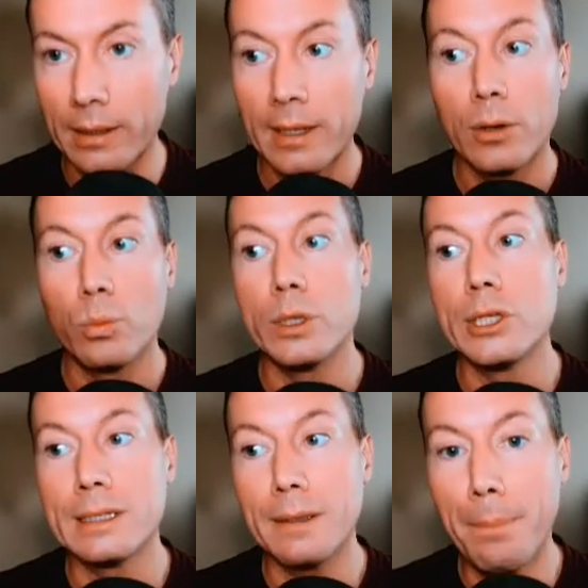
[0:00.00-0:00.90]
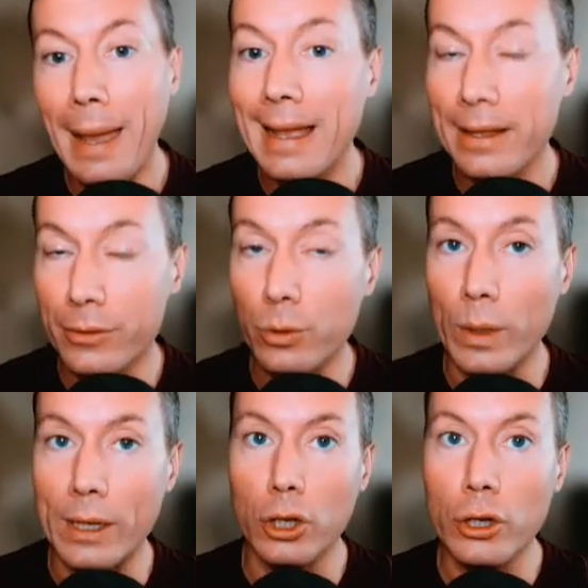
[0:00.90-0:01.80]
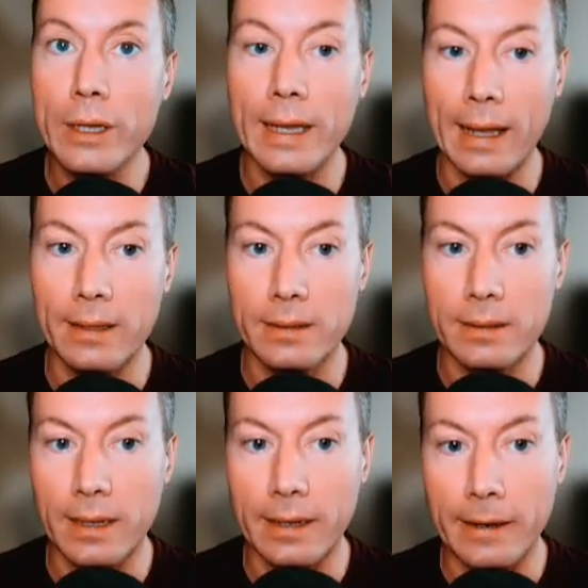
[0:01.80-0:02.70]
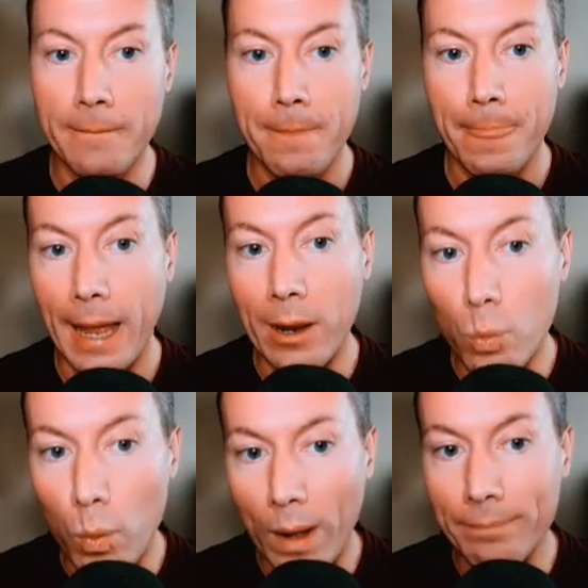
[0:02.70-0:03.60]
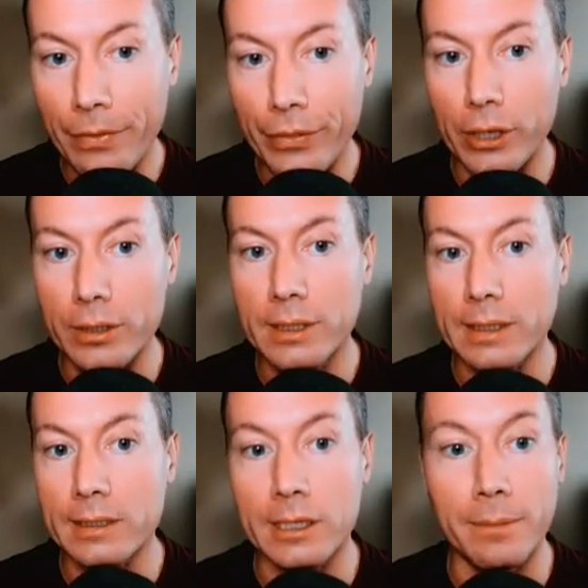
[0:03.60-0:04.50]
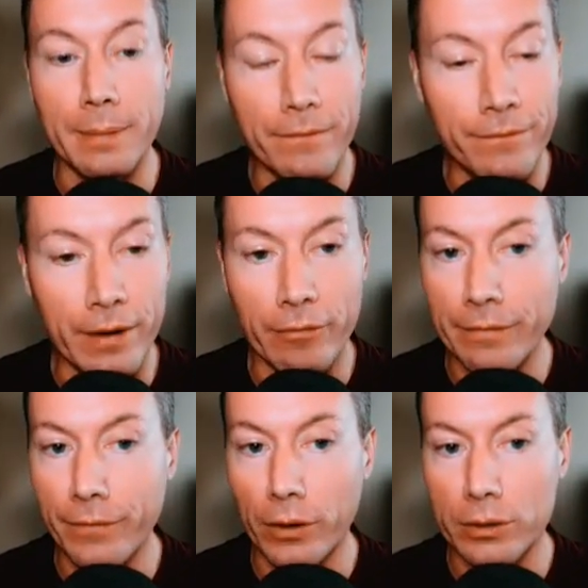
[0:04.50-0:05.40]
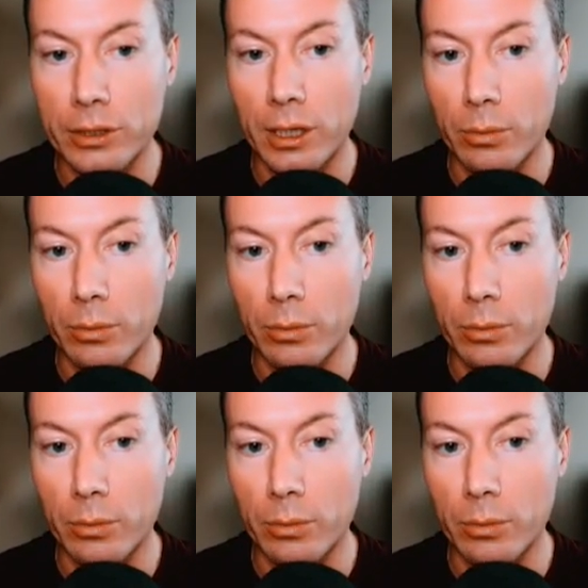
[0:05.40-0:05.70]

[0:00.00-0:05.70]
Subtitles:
which is a pair that we're looking at today at 1:30 is going to be very volatile.